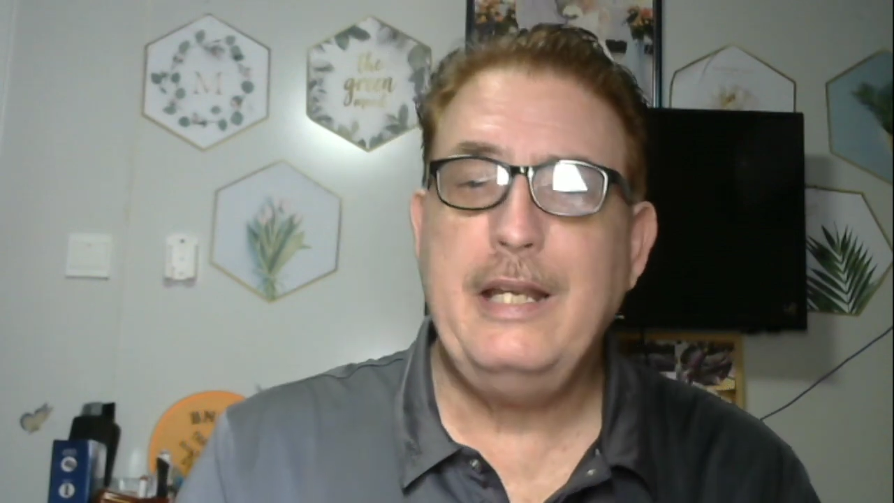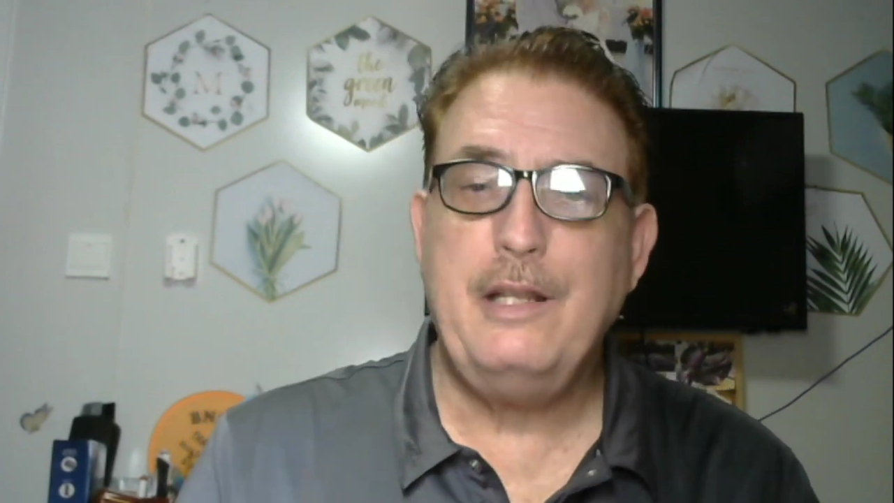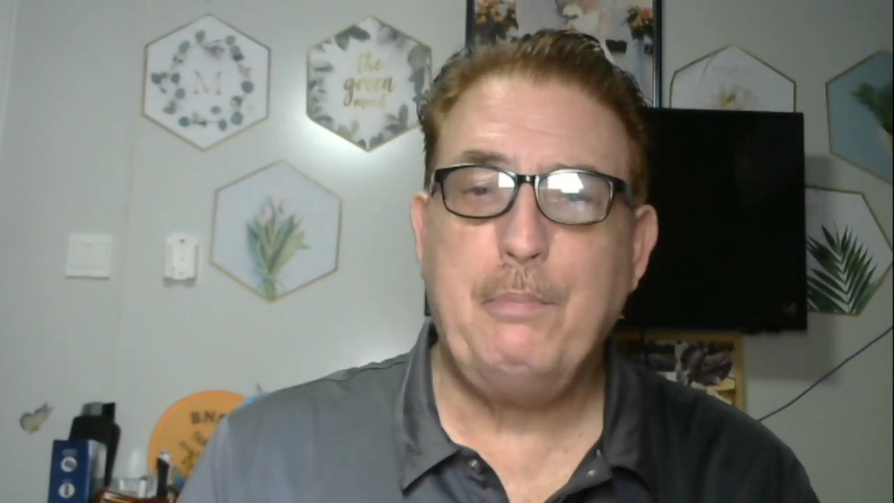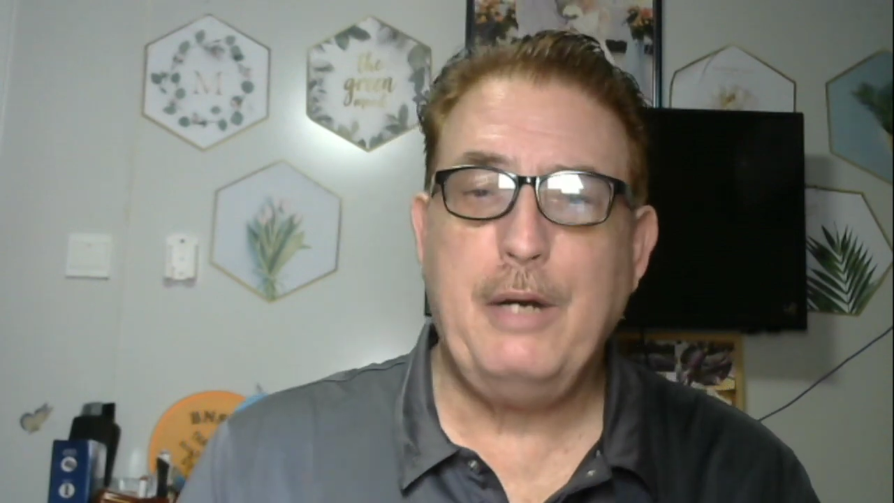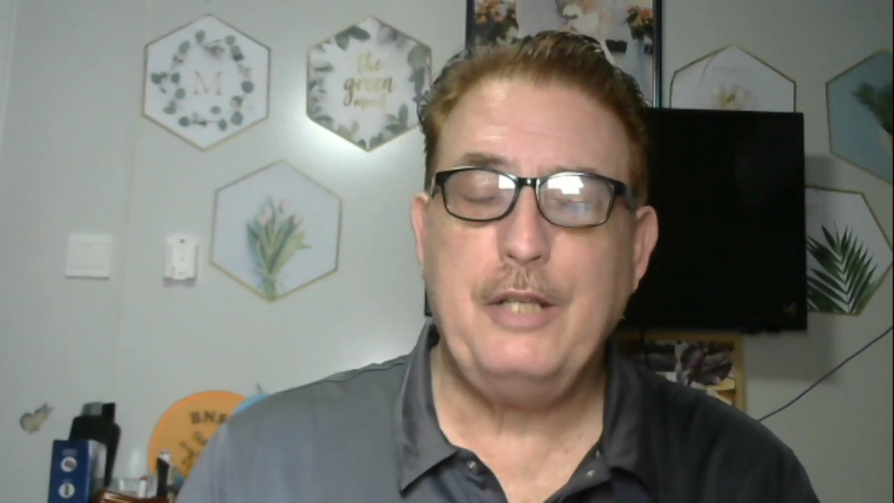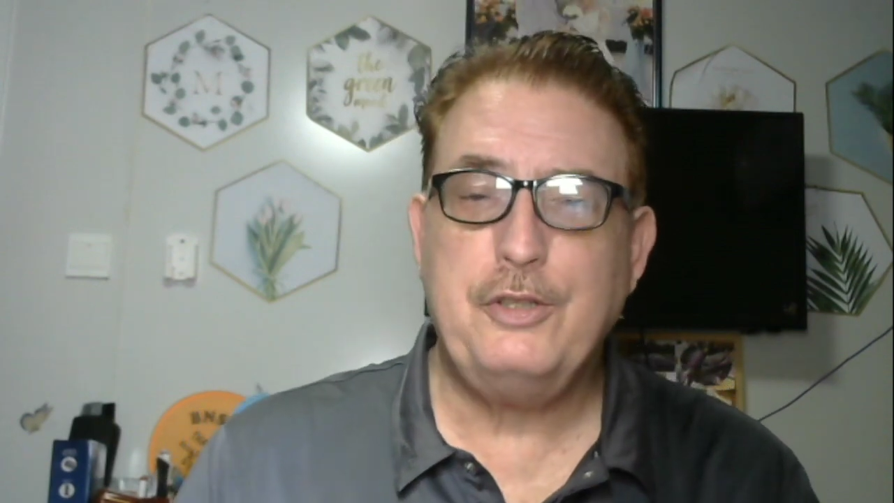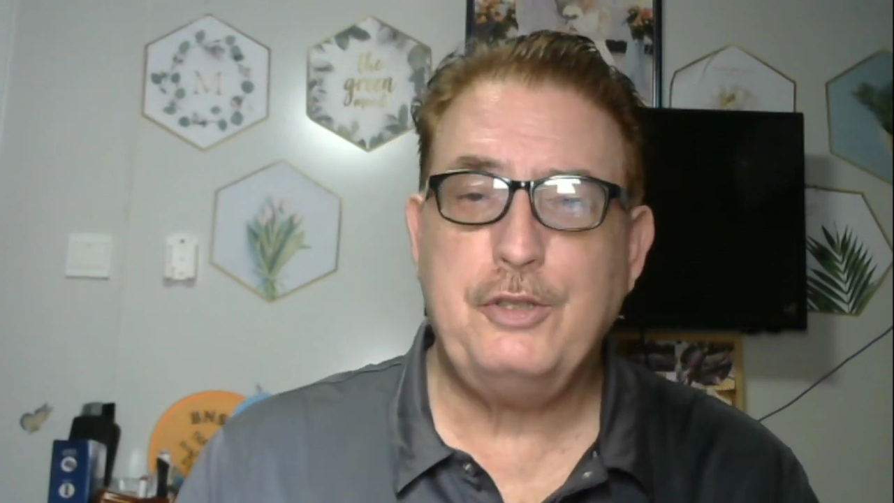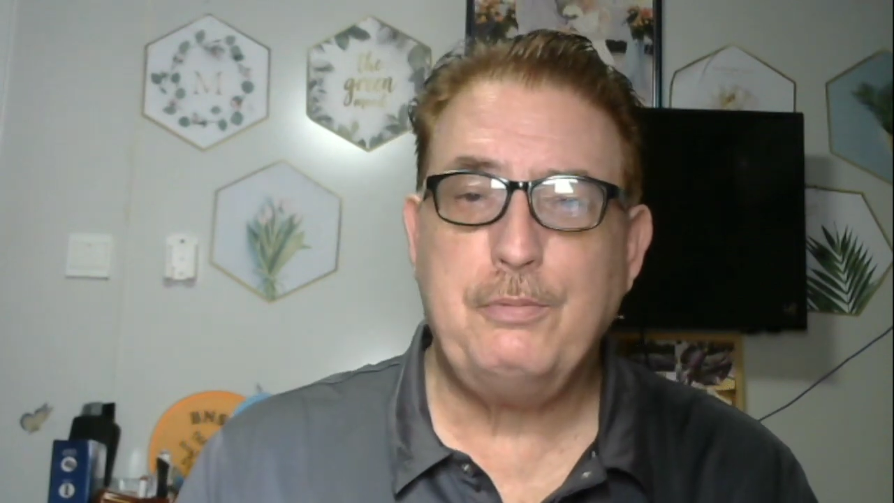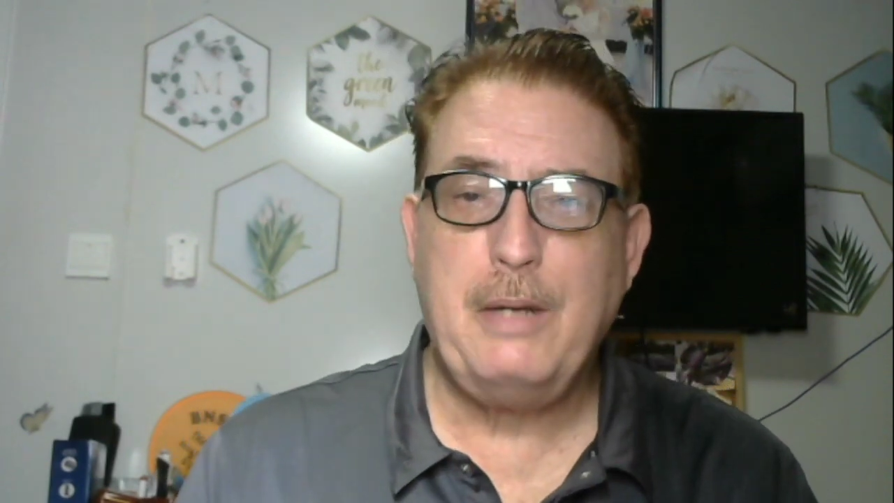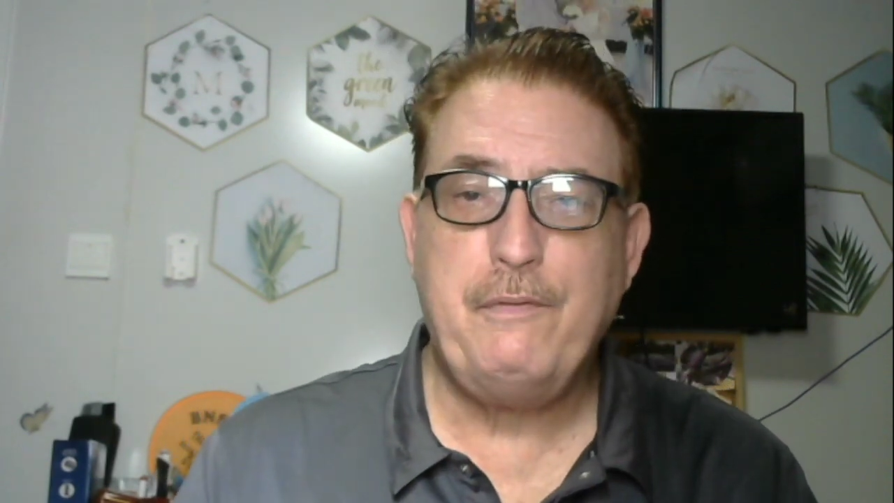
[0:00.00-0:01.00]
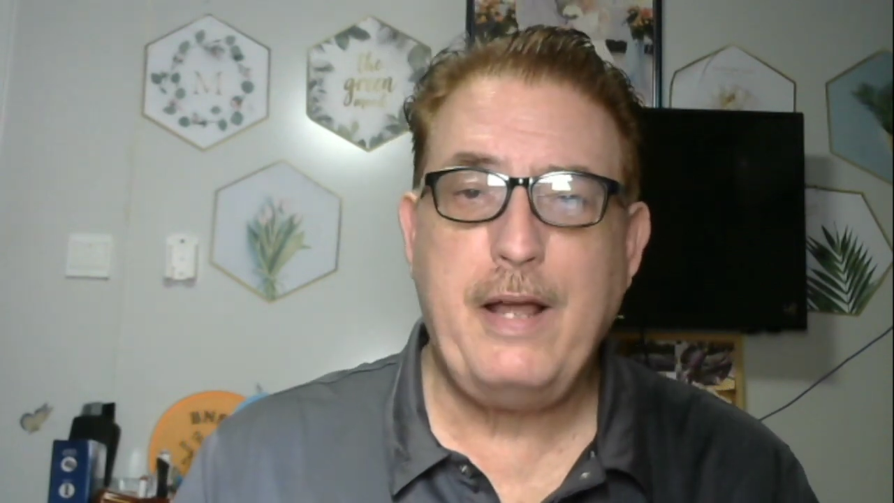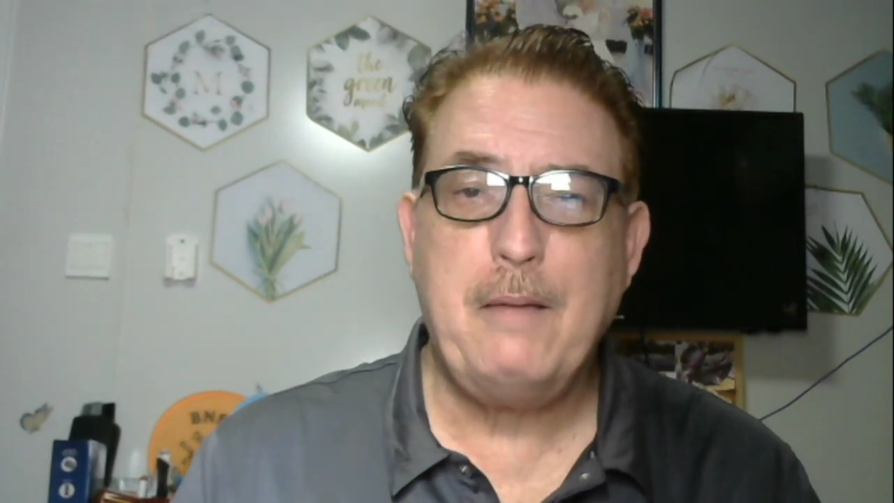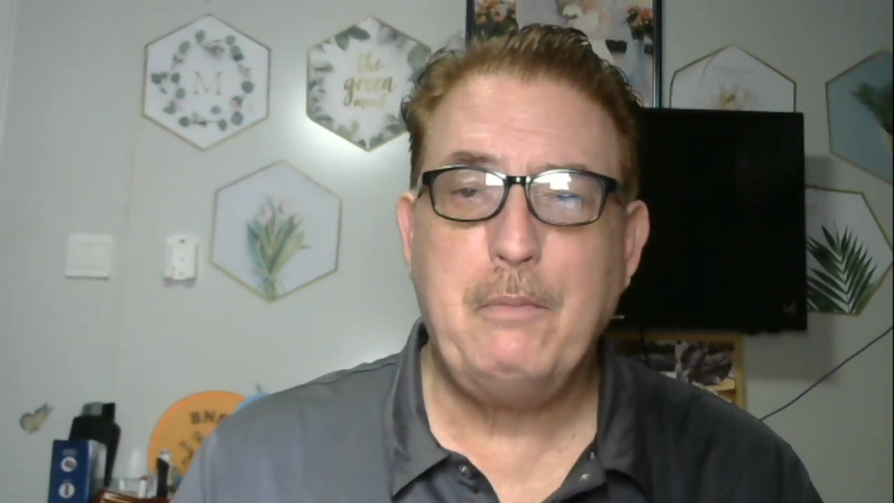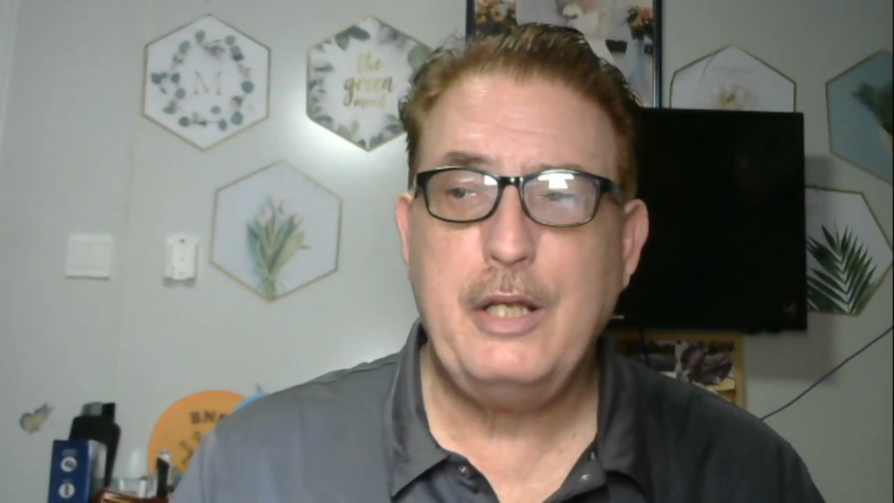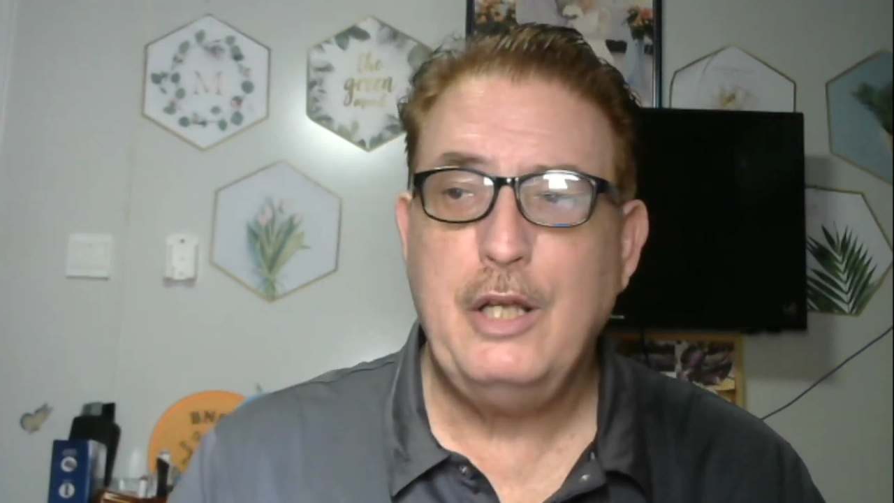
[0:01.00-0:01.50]
in the presence of my
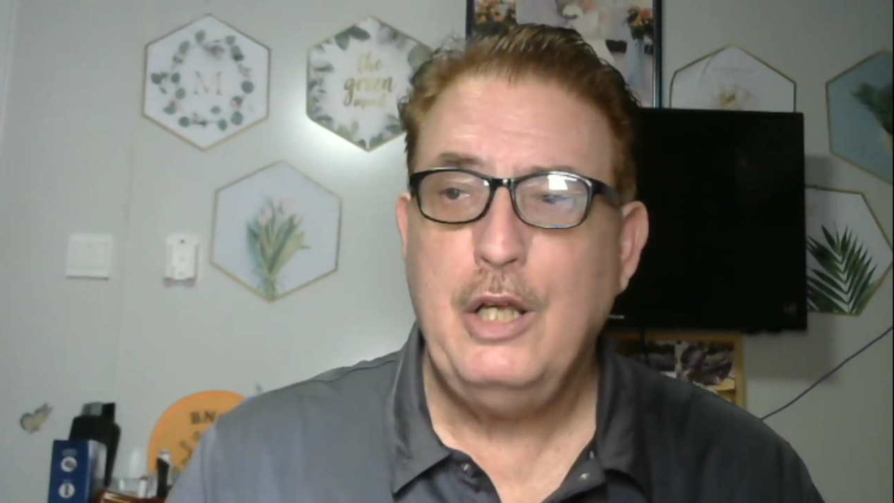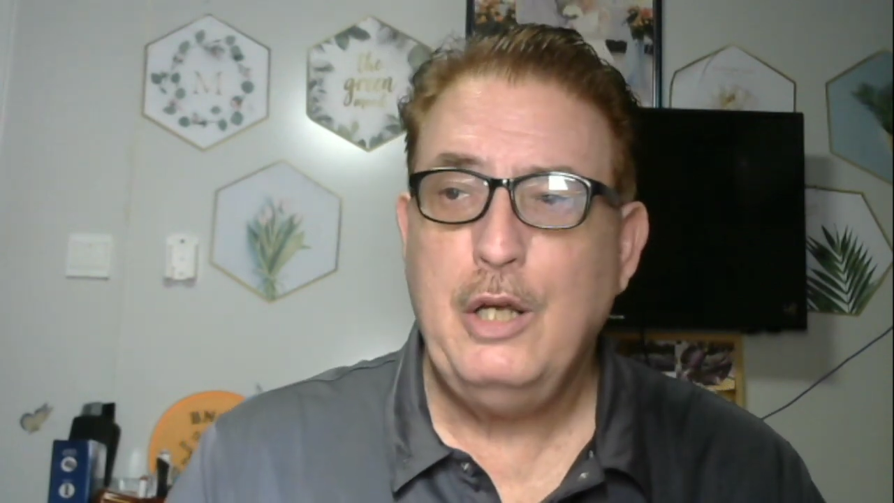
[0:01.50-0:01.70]
family